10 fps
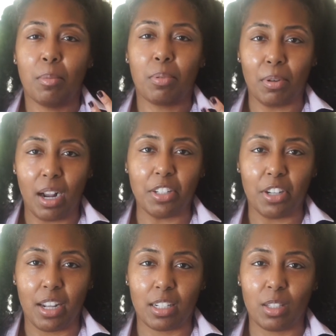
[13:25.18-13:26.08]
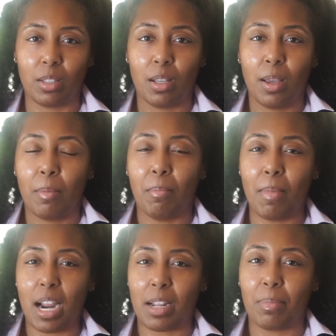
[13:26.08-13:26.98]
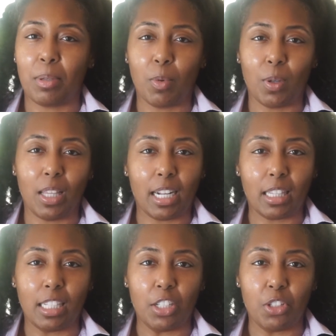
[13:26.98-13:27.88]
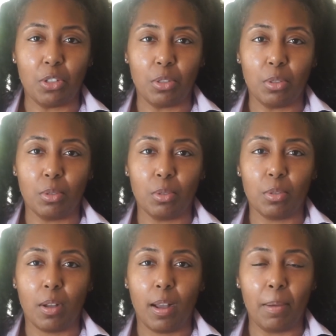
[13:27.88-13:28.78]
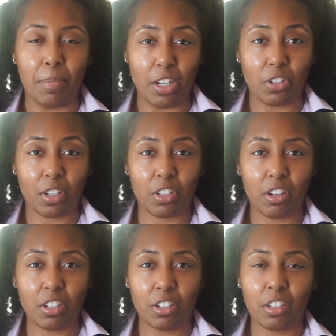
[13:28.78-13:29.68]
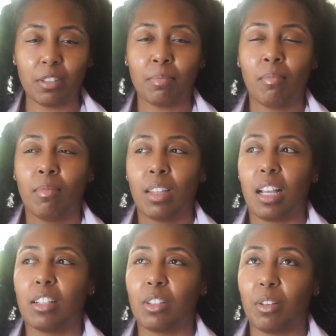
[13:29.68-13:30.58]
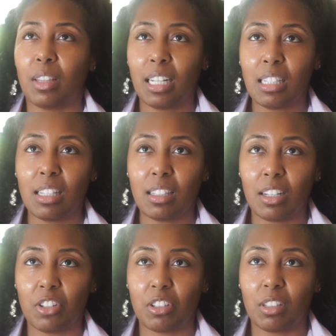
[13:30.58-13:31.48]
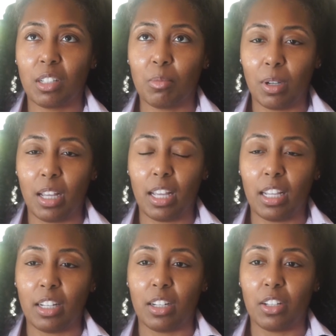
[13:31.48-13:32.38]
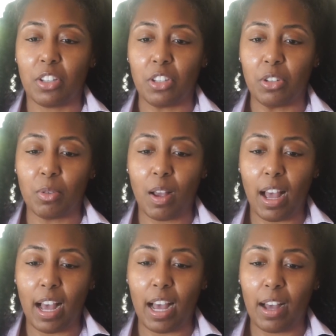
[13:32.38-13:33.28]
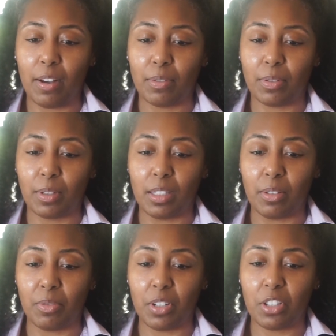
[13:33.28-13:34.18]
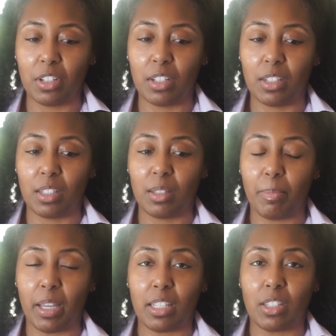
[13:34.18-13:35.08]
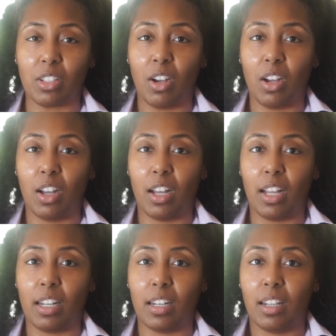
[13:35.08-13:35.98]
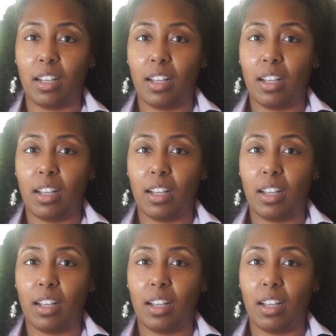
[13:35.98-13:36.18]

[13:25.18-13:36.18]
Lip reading: projects might be more likely to do a matrix structure. And so that's essentially when you have divisions based on